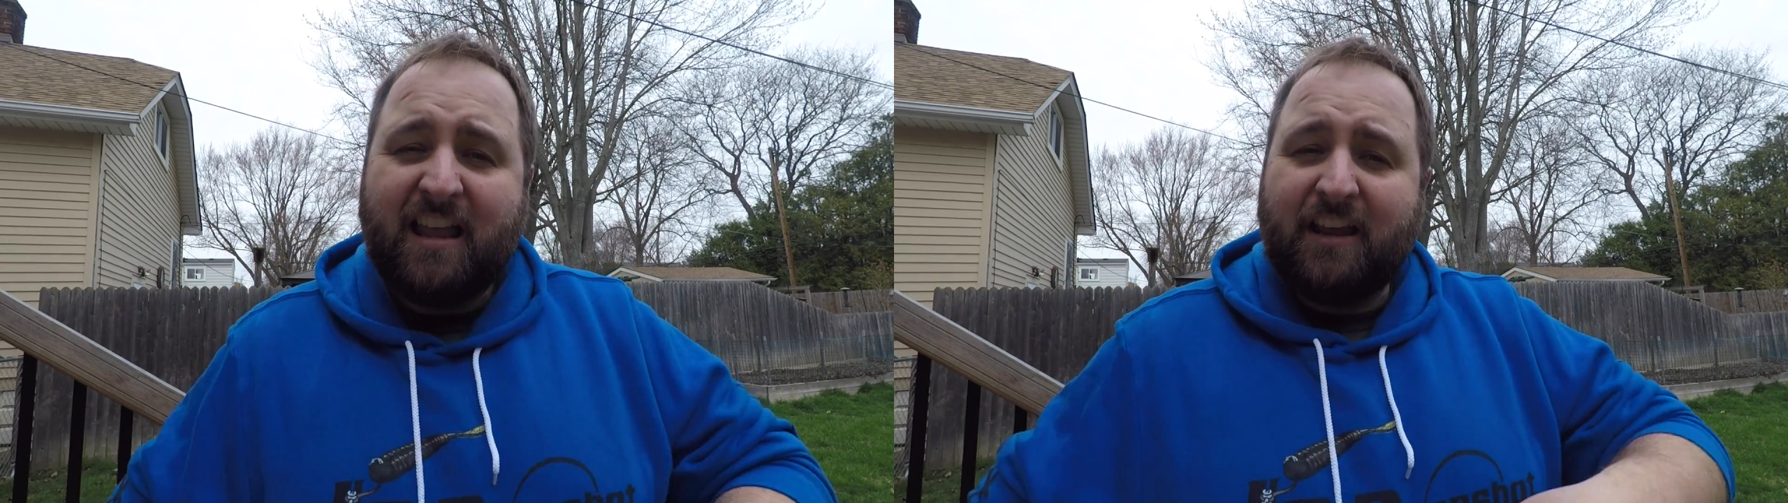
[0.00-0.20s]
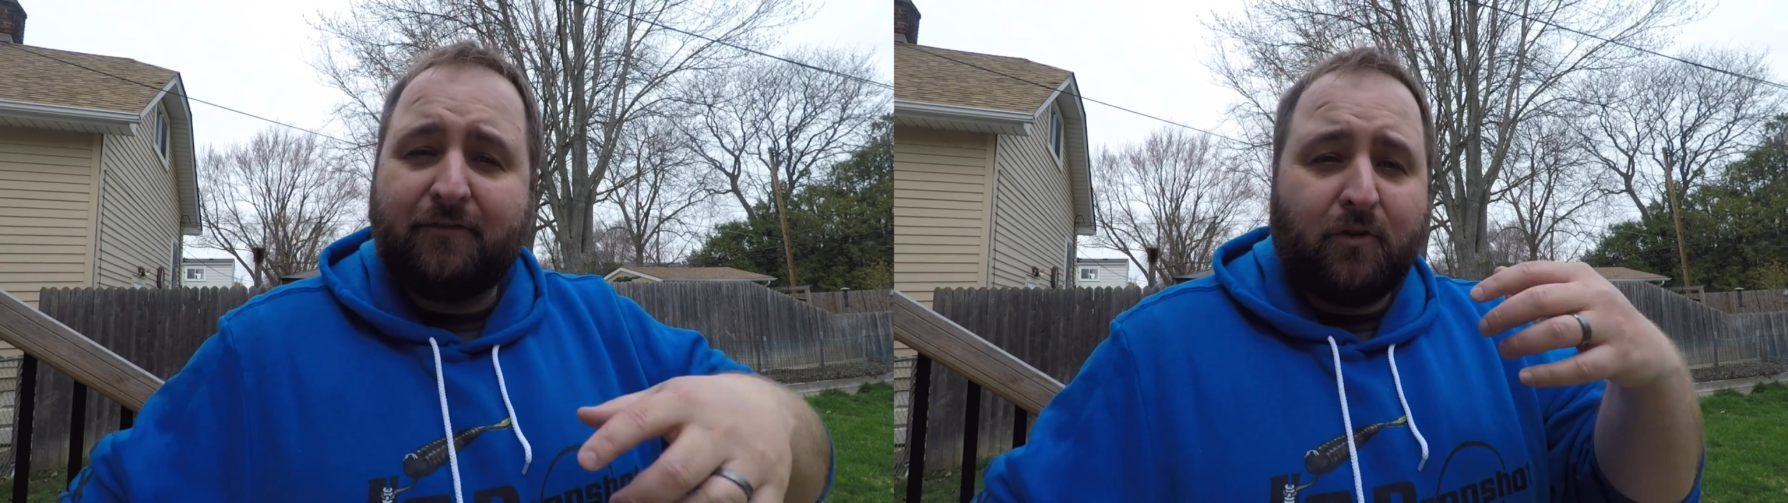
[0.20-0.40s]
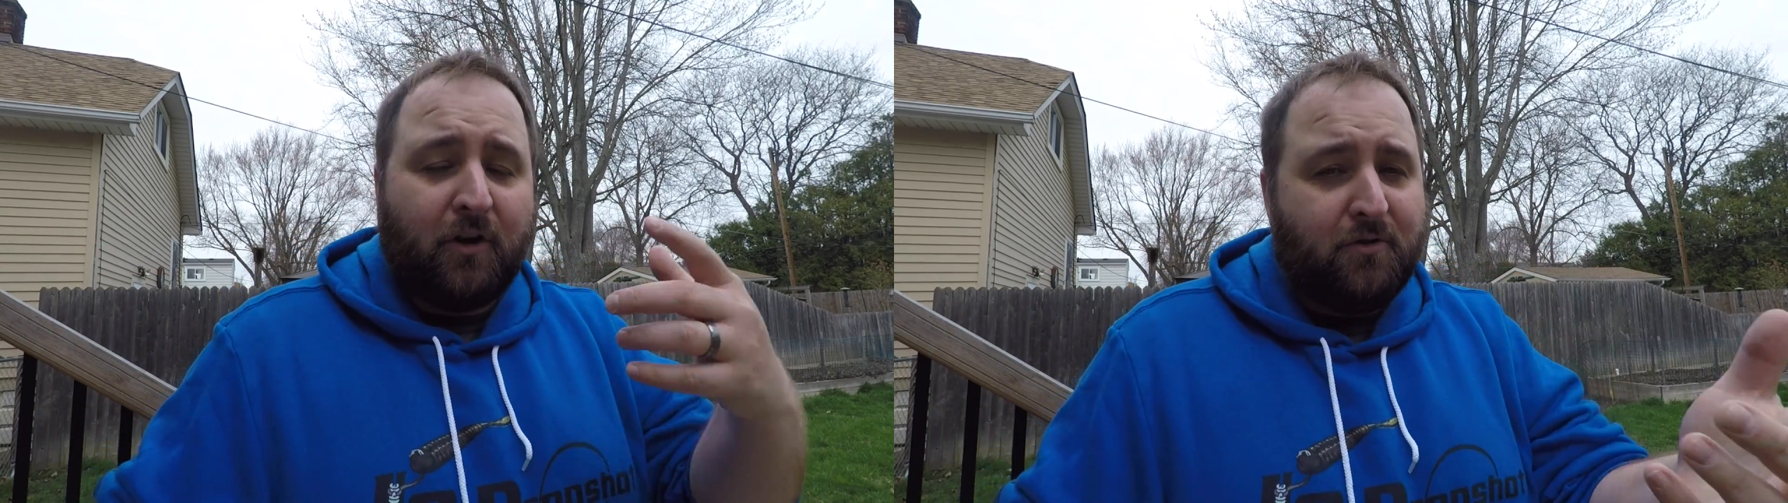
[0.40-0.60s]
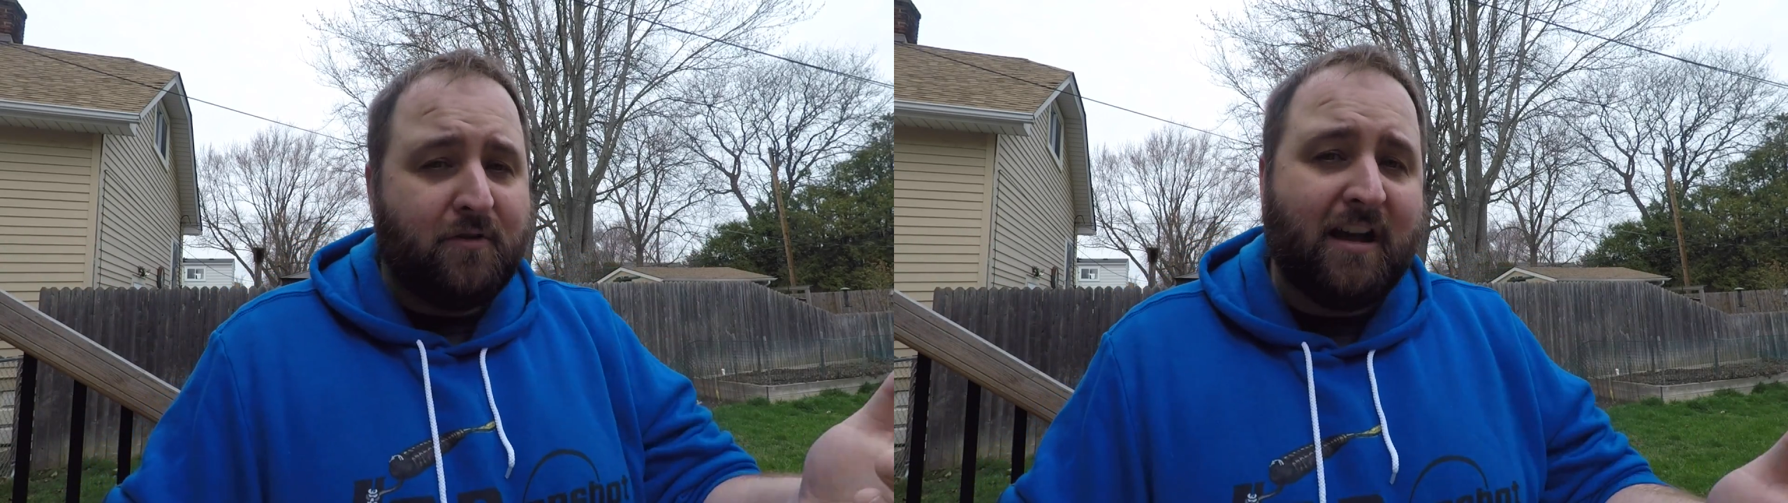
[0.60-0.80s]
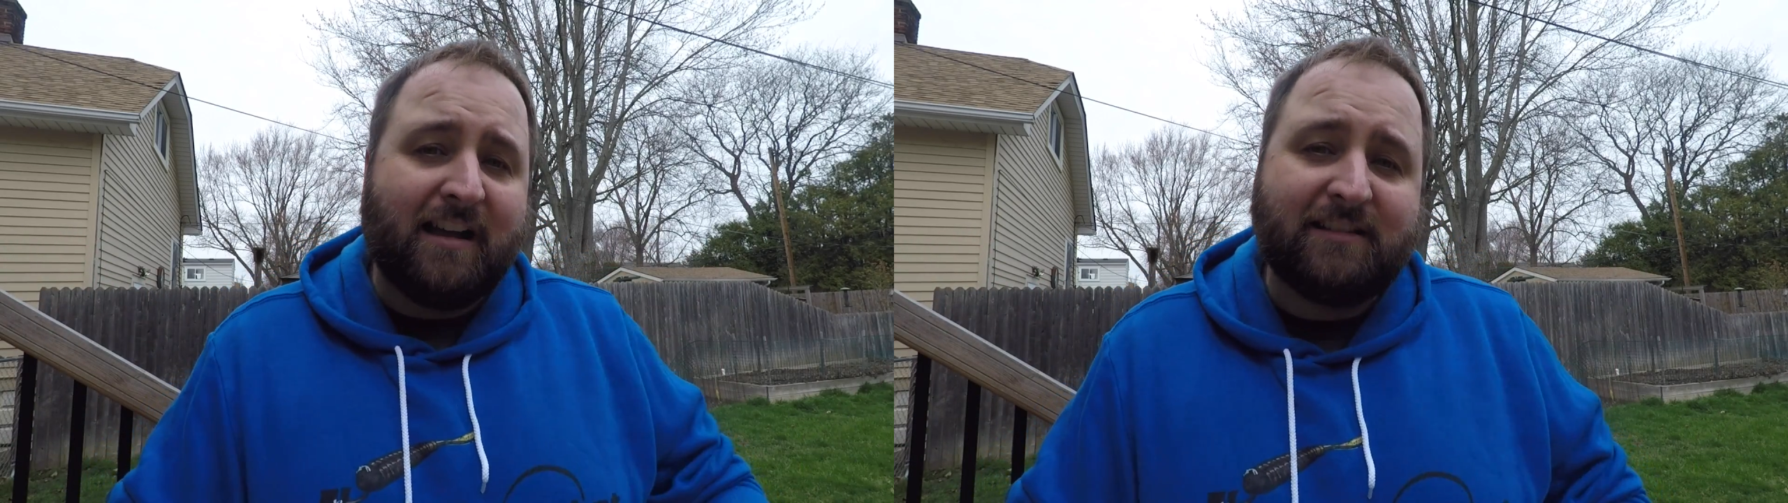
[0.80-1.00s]
and for all you
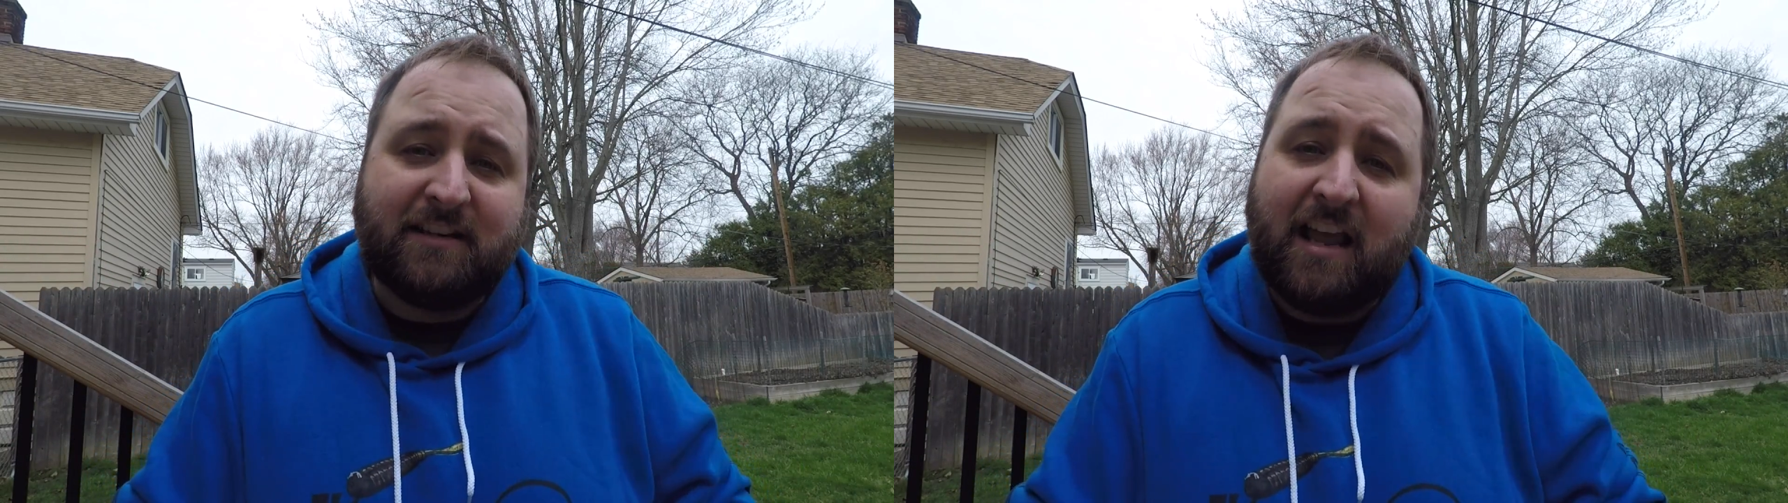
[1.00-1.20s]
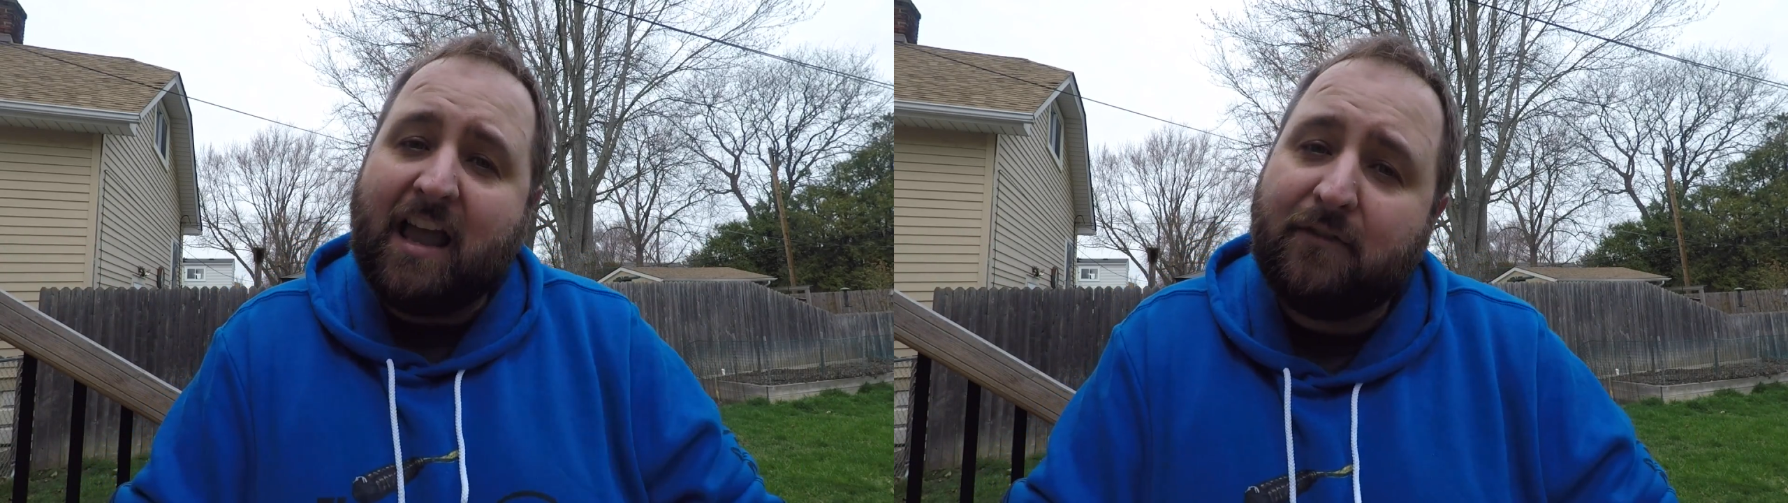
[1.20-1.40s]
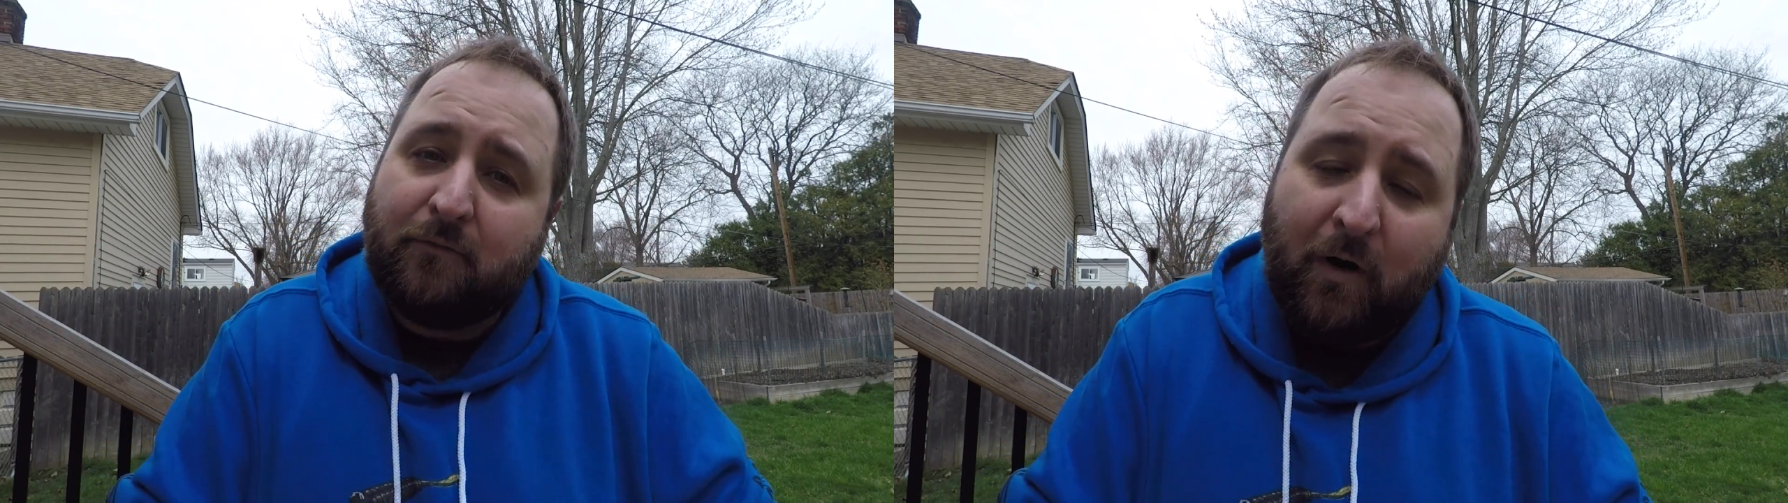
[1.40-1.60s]
guys that haven't